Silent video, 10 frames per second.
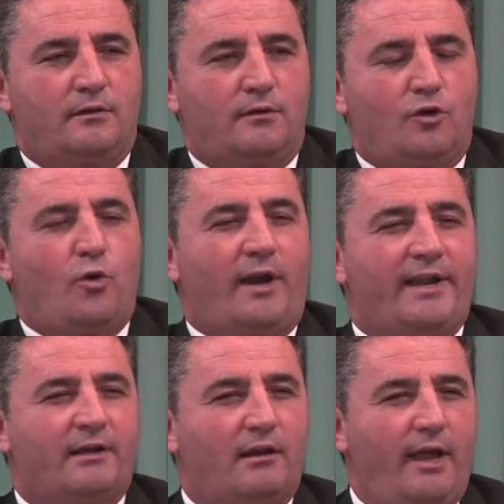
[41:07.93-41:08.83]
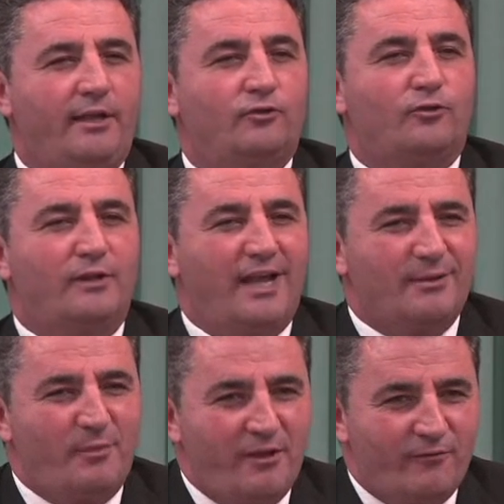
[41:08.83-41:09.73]
who are inclined to
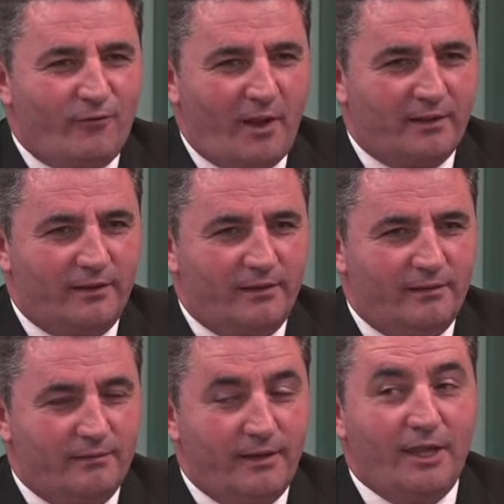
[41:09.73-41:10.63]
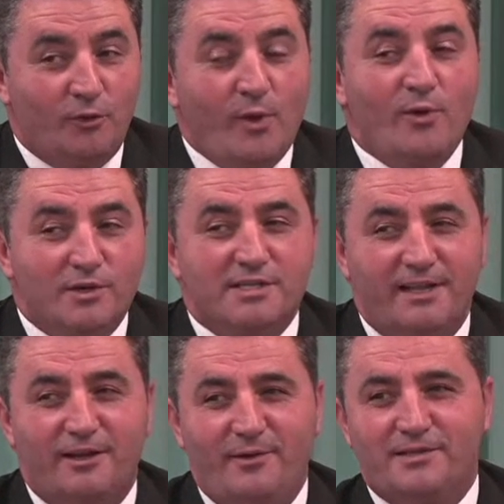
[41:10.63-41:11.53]
not being friendly, and you will see
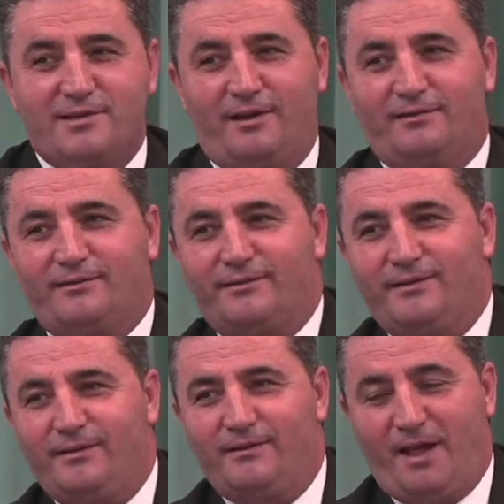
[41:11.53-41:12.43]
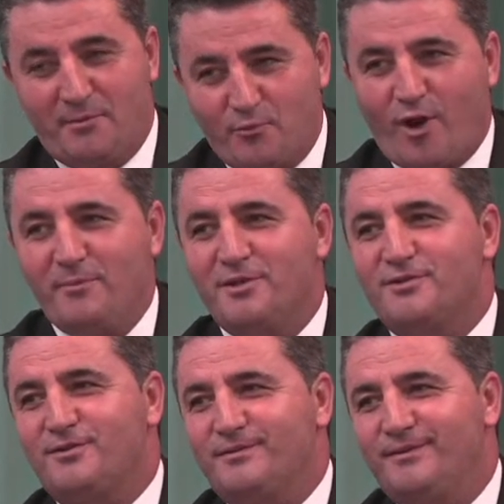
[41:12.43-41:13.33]
the result. I promise
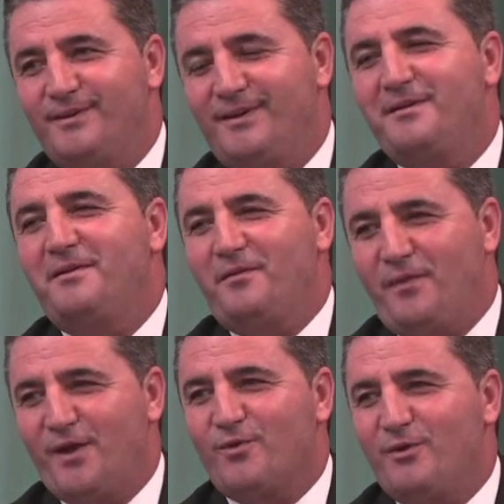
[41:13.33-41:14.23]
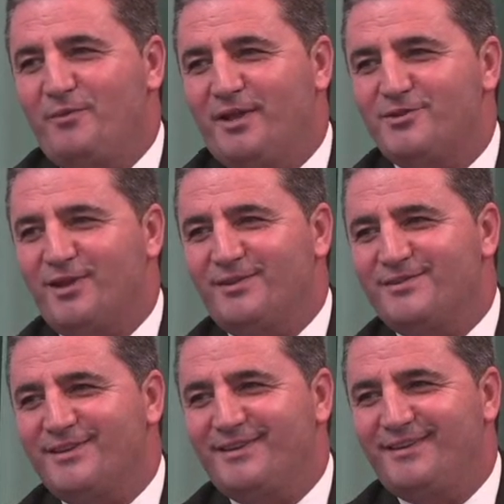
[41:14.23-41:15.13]
you, there will be a change.